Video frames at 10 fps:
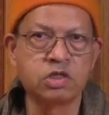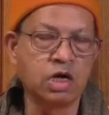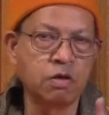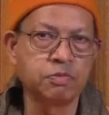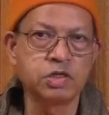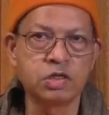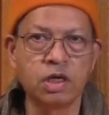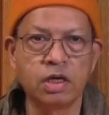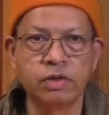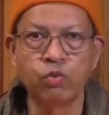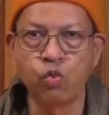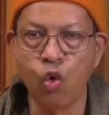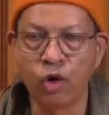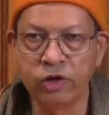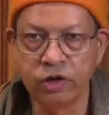Sri Ramakrishna had
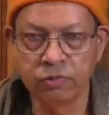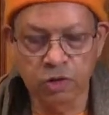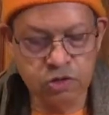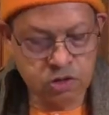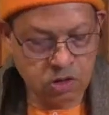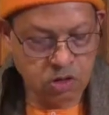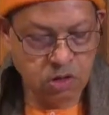warned him also,